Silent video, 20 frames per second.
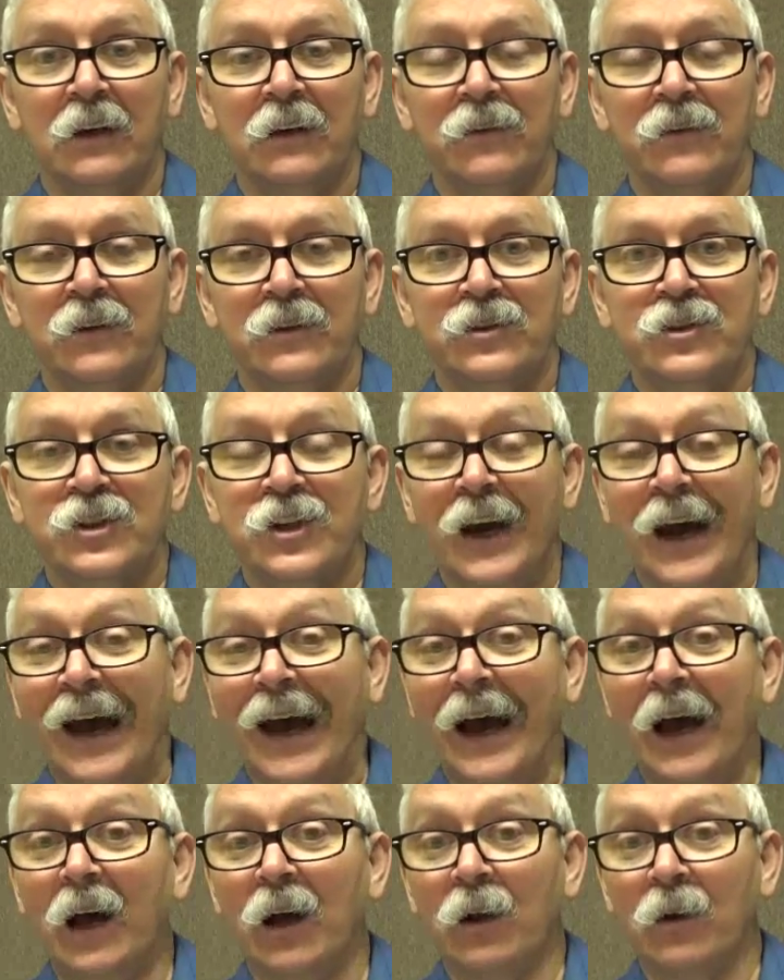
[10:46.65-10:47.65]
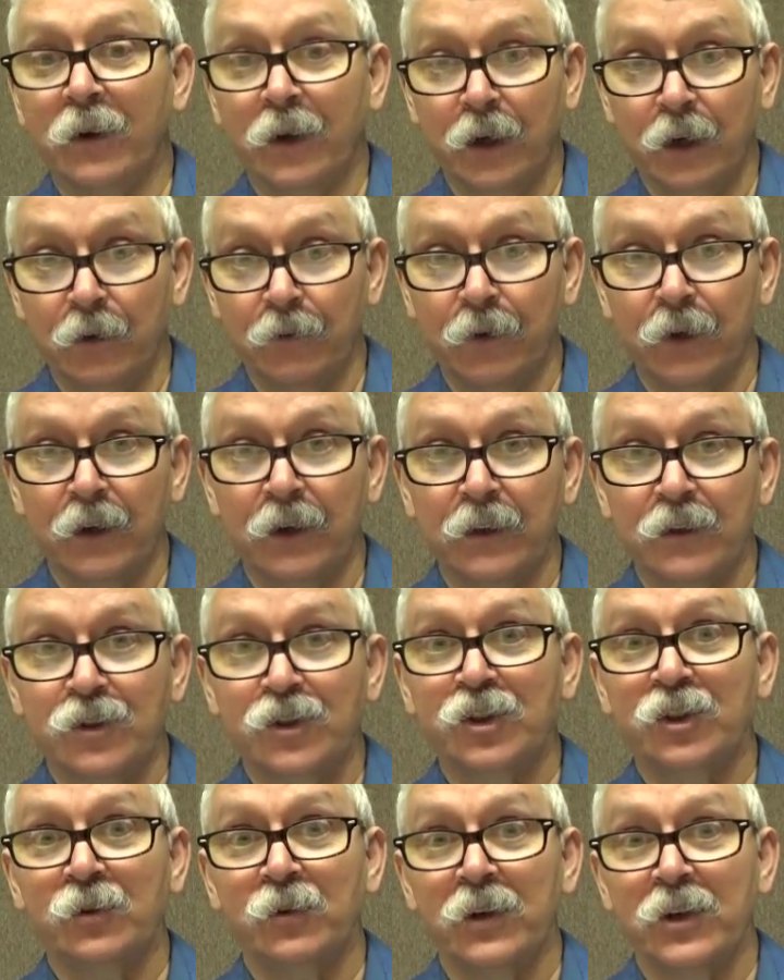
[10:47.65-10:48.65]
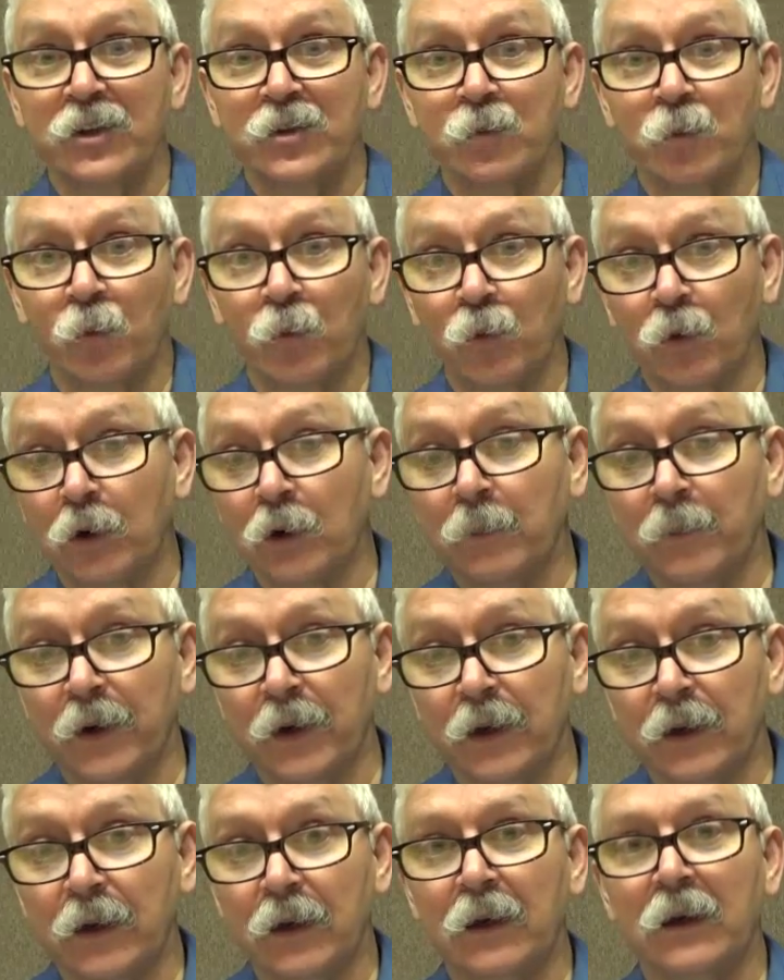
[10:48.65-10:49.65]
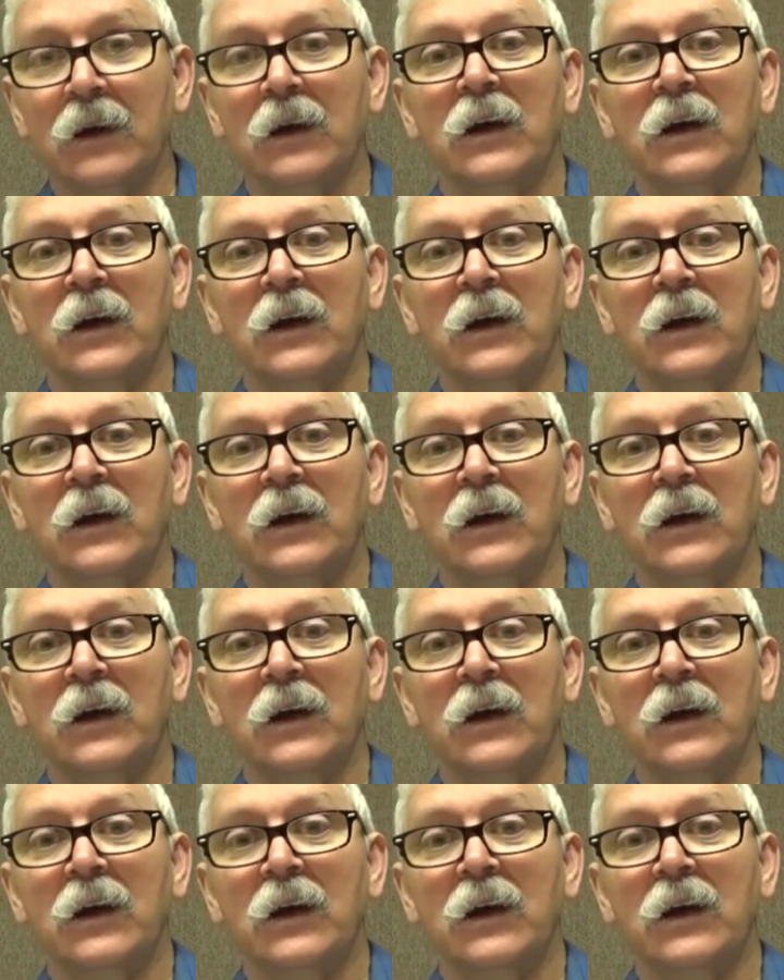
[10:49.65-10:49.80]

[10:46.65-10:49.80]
the child of a Jewish woman,